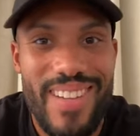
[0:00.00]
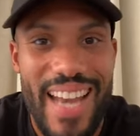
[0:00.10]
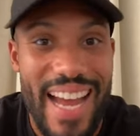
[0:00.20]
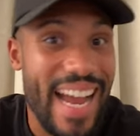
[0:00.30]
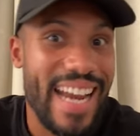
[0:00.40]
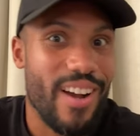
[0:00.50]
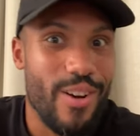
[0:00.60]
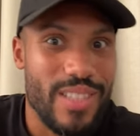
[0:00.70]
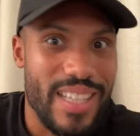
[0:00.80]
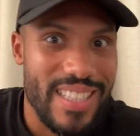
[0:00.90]
Like, can I
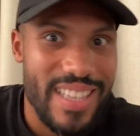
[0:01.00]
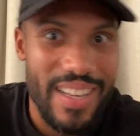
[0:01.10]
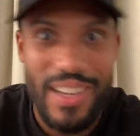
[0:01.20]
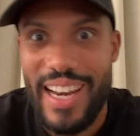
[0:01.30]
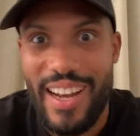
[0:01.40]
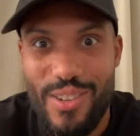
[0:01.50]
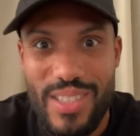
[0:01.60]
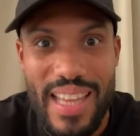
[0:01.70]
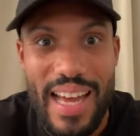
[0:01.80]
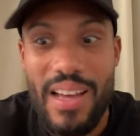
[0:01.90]
go to this date? Can I go
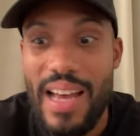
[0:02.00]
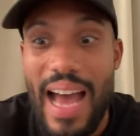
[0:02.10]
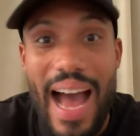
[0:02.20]
to there?